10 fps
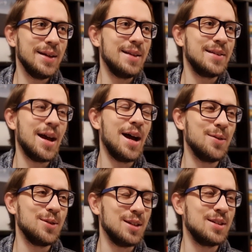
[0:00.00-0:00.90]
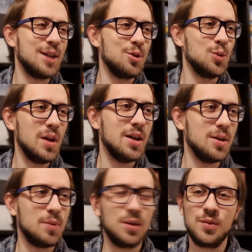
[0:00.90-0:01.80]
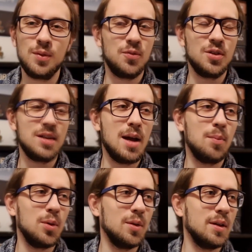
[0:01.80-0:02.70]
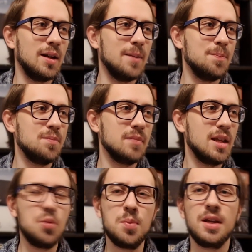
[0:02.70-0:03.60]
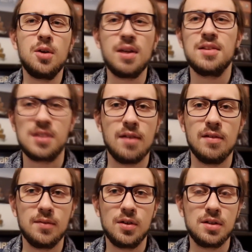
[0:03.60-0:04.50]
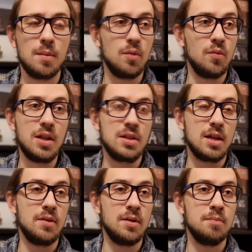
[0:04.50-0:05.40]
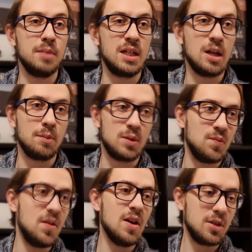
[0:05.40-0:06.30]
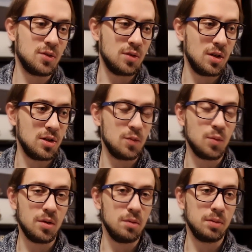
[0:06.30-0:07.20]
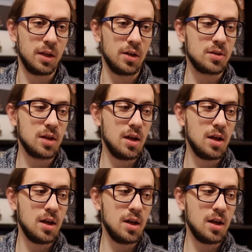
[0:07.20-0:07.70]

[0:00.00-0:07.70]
It sounds weird, but for example, if we play Red 7, for example, Red 7 becomes very strategic with good players.